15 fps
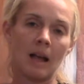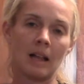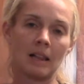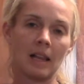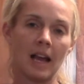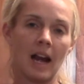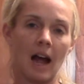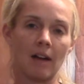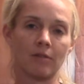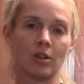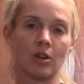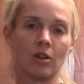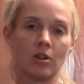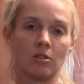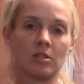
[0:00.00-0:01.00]
late
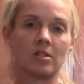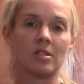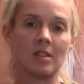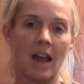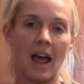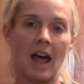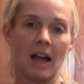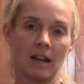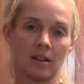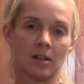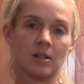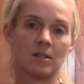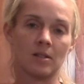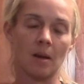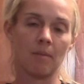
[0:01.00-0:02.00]
afternoon snack,
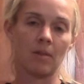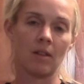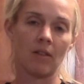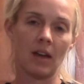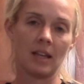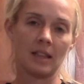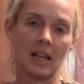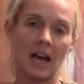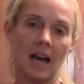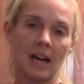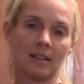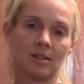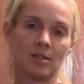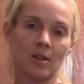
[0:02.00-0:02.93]
something like that.